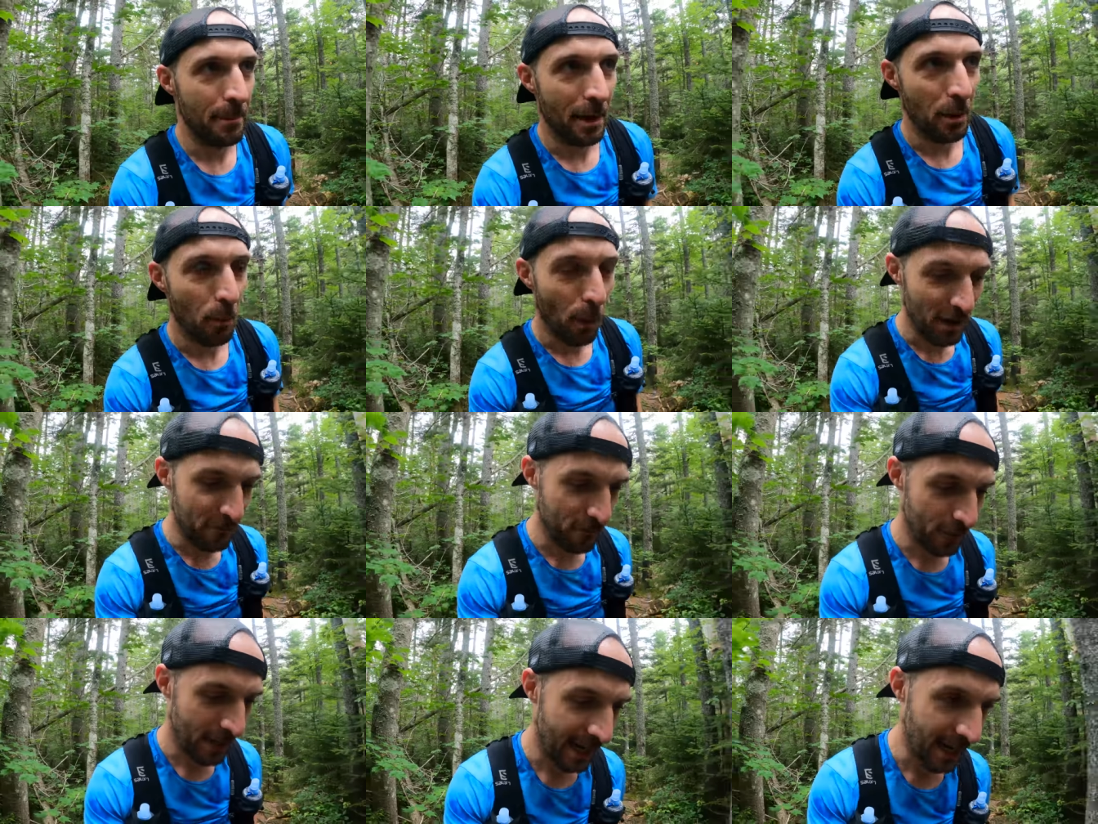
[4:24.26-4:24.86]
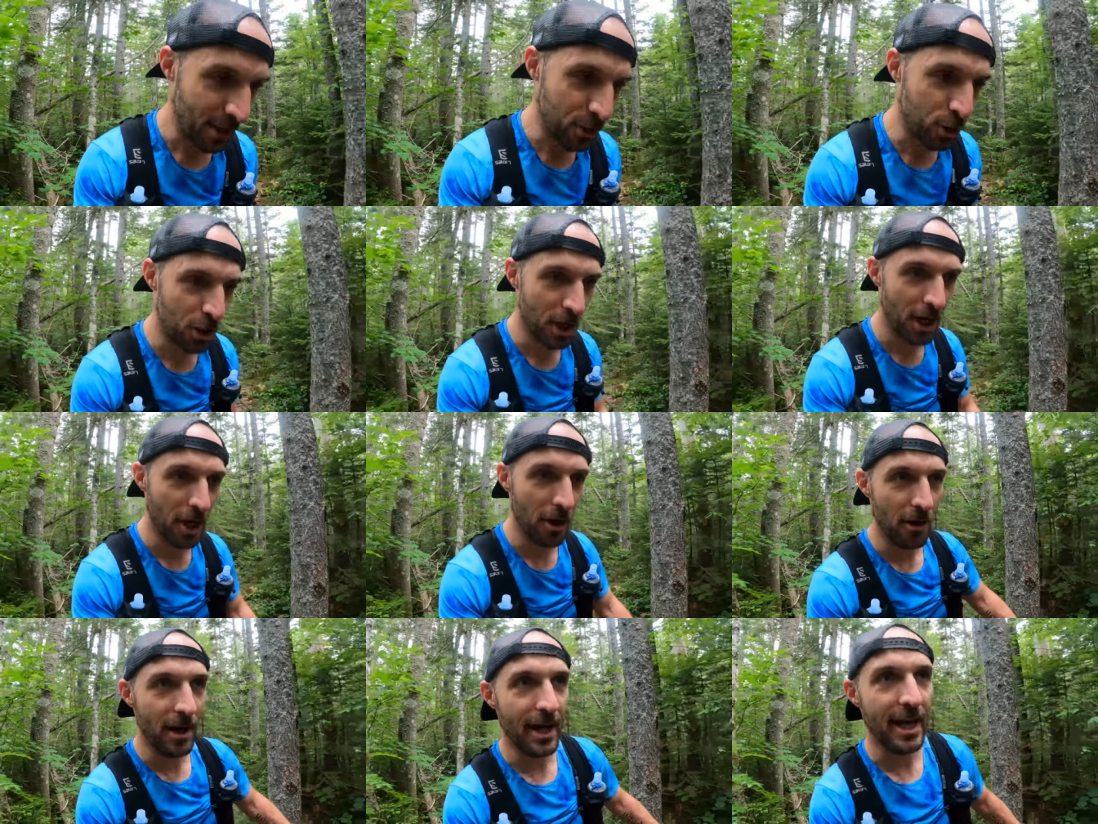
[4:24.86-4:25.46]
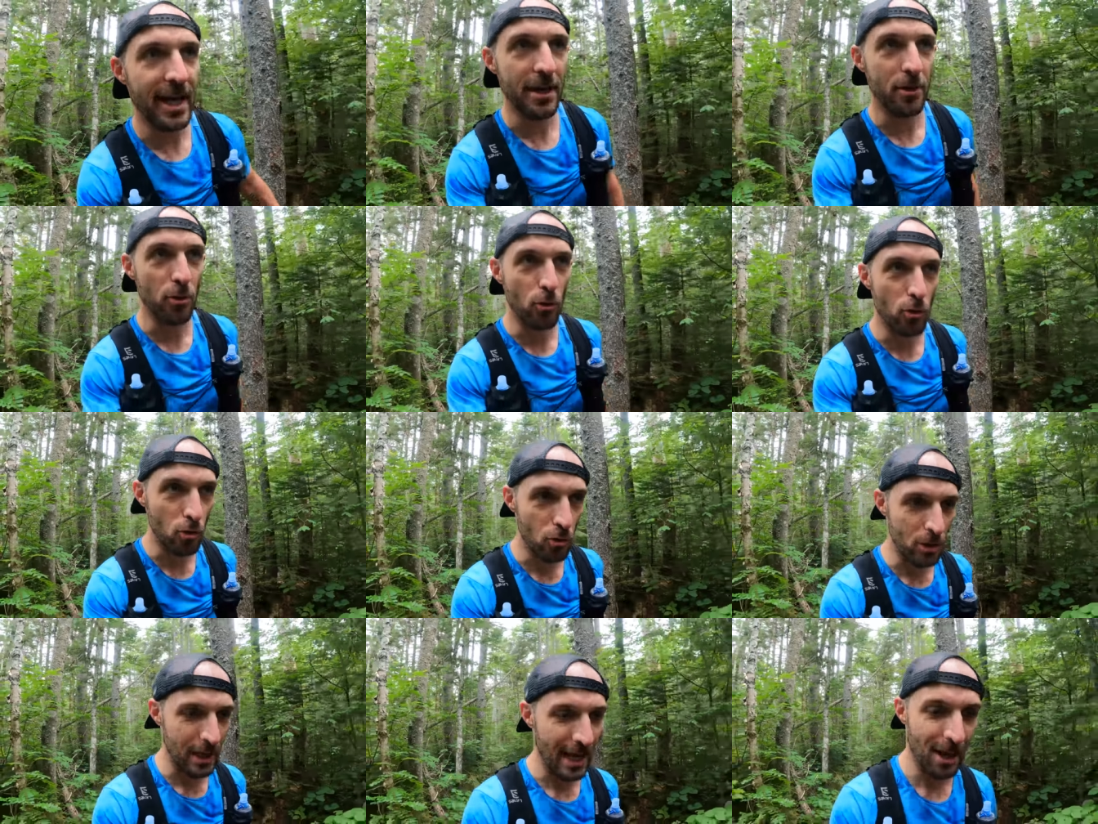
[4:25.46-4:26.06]
My wife and I share a
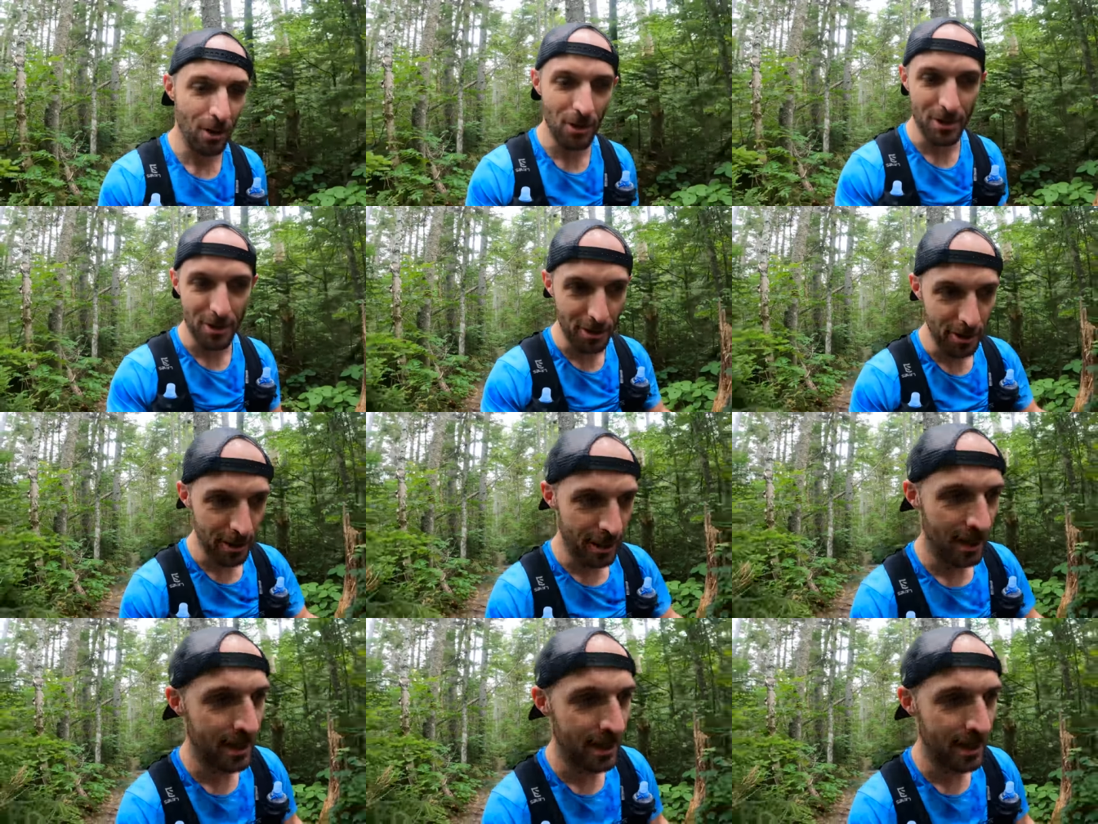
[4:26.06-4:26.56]
Google Calendar,